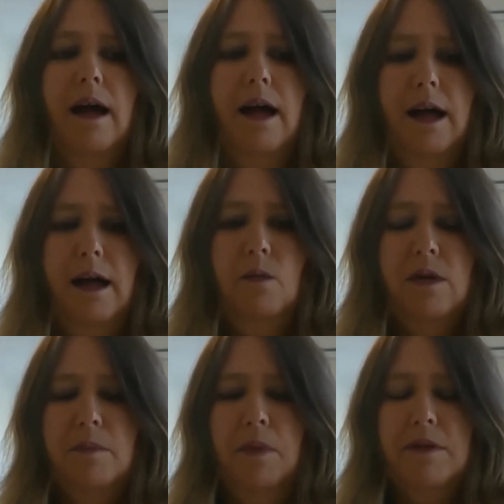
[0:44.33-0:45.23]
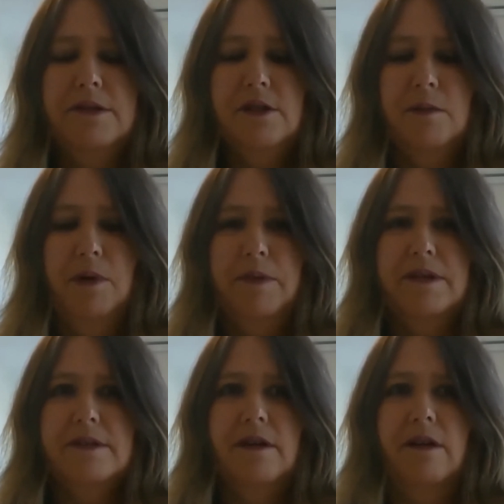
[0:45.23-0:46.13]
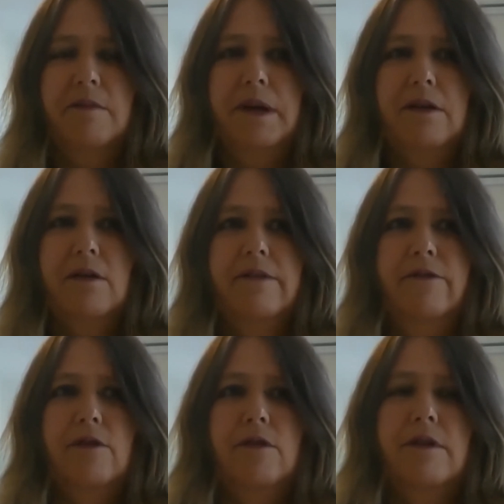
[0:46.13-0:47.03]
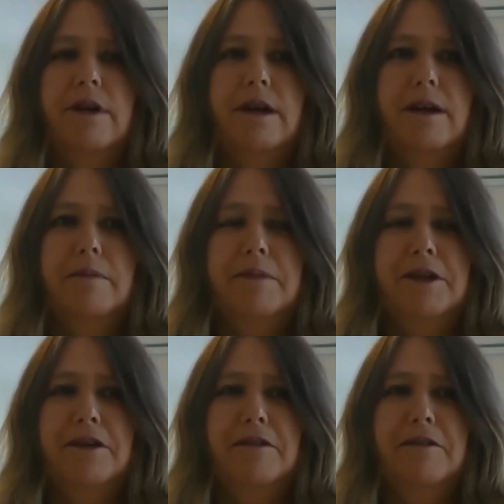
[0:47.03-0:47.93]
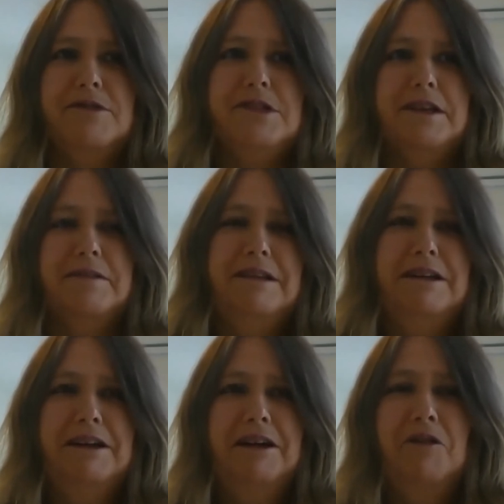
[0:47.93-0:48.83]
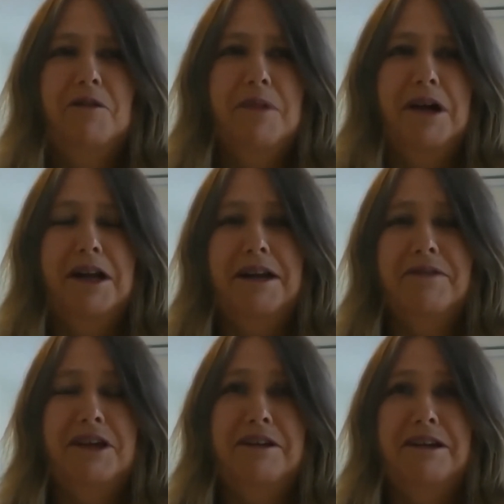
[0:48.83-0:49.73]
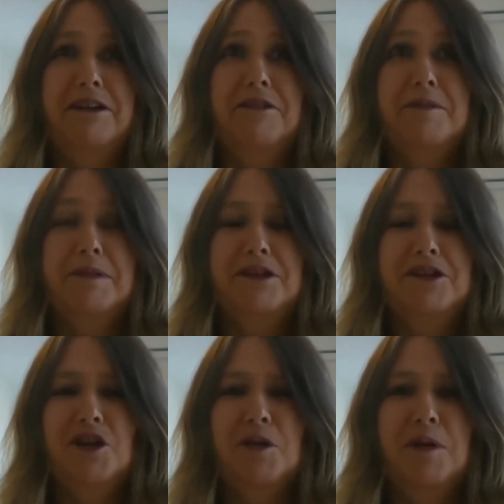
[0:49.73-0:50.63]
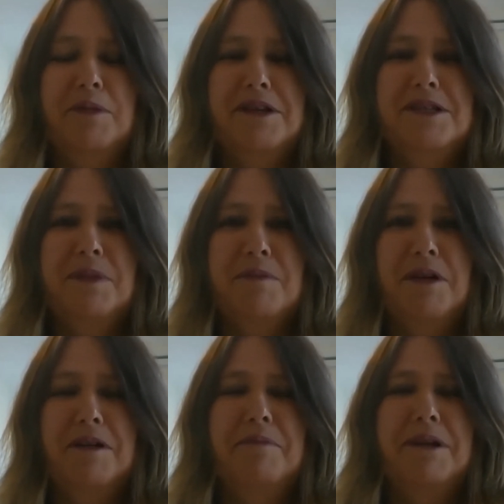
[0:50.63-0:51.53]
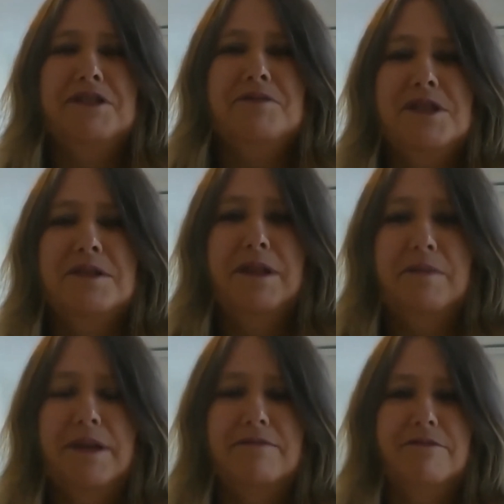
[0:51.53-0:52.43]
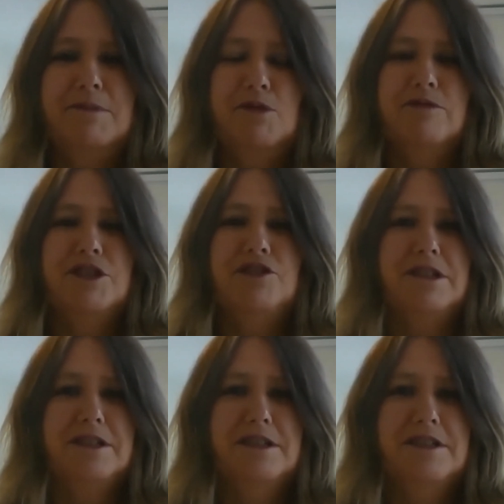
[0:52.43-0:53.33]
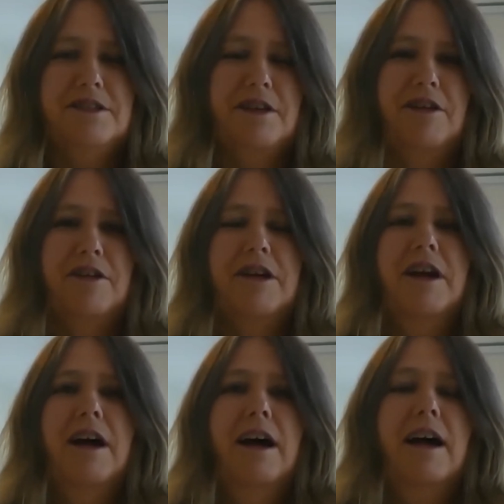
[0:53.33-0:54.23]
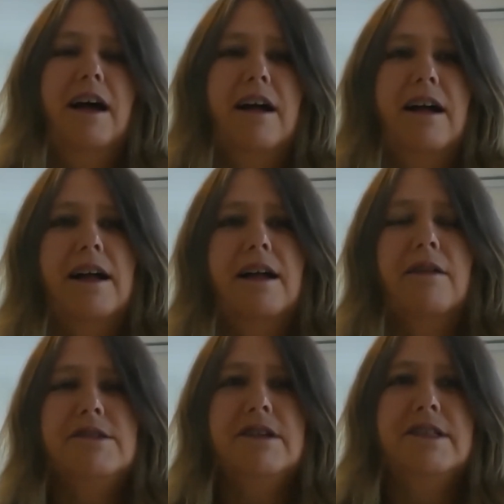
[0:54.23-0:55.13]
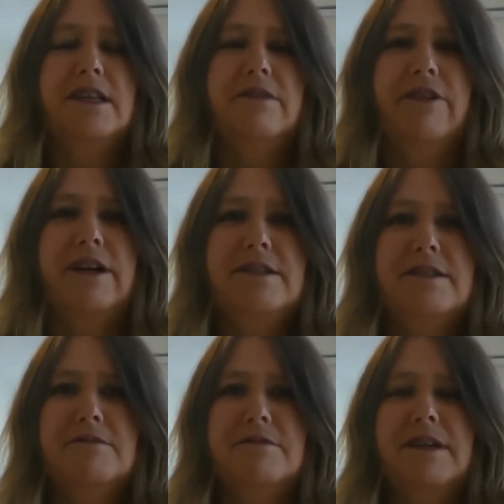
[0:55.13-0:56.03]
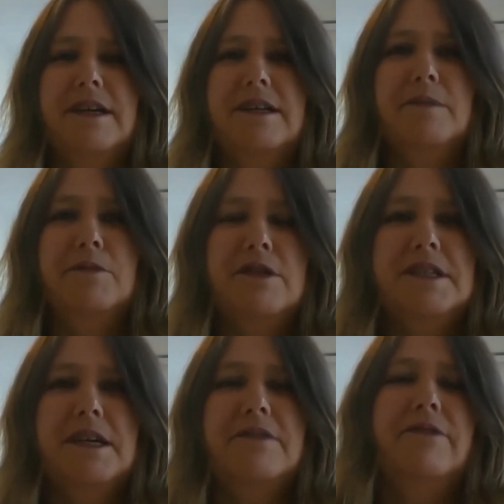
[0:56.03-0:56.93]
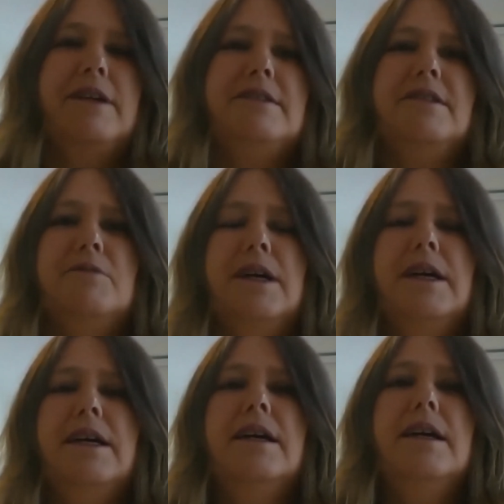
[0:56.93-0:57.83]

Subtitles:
Well, the sort of properties that I've been looking for, obviously wouldn't mind living, in the $1 million properties, but my budget was a little bit more restricted. So I was looking down the Frankston, ended up looking down the Frankston way